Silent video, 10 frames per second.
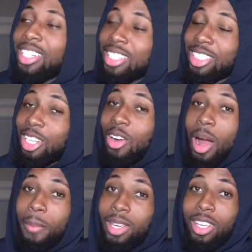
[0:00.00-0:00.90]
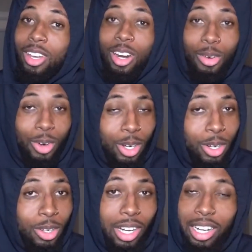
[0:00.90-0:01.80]
So I'm gonna give y'all the
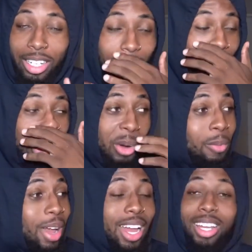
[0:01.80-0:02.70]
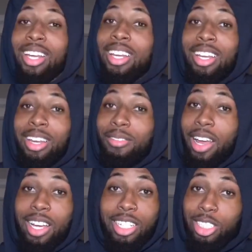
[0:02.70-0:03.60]
real, I ain't gonna hold back. If
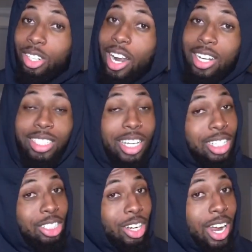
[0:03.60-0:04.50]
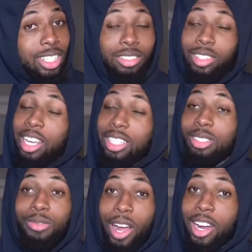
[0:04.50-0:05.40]
Nike's trash, Nike's trash. If
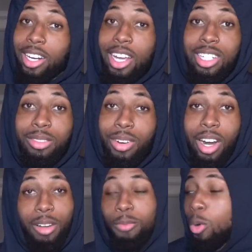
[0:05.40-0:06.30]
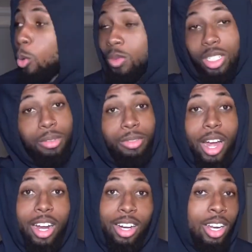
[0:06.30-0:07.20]
Nike's fire, Nike's fire. Pumas are
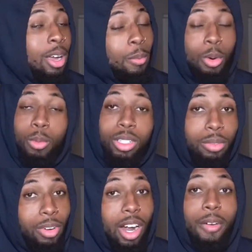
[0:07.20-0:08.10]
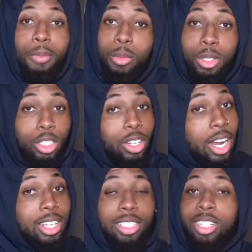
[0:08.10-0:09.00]
fire, Pumas are fire, Pumas are
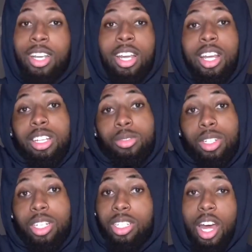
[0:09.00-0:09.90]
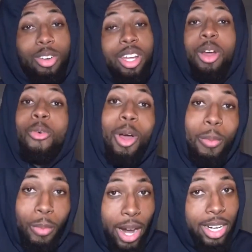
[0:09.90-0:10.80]
trash. Is what it is. I don't care
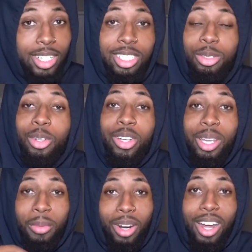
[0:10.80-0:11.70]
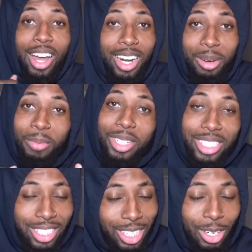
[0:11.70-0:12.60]
what brand it is, we're gonna keep it
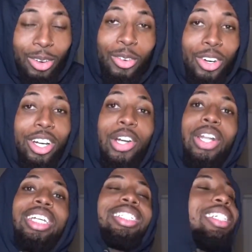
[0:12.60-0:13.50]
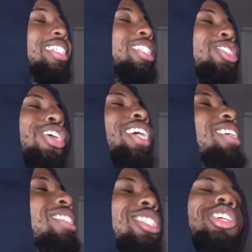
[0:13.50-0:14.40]
100% real. Let's get
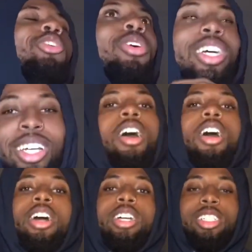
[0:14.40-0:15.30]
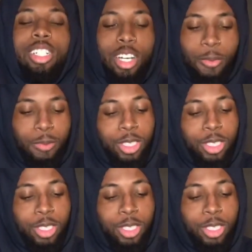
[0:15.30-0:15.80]
straight to it. Alright, y'all.